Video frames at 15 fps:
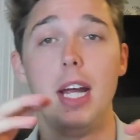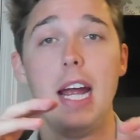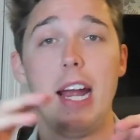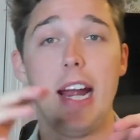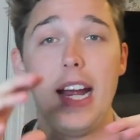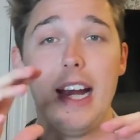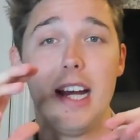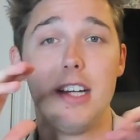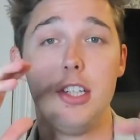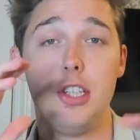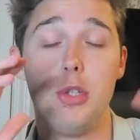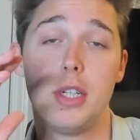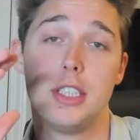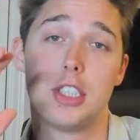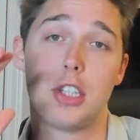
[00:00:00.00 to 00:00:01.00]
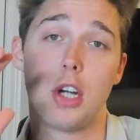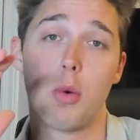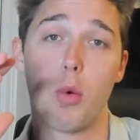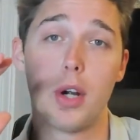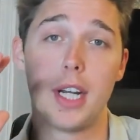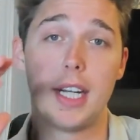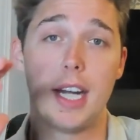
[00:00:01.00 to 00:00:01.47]
and you can start
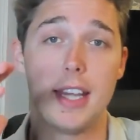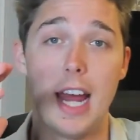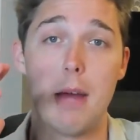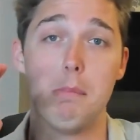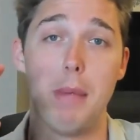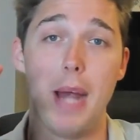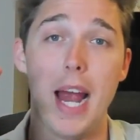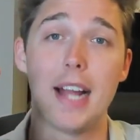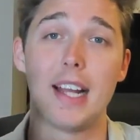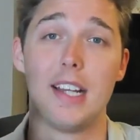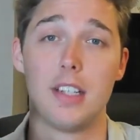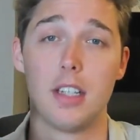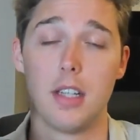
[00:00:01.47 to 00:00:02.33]
working on that back end a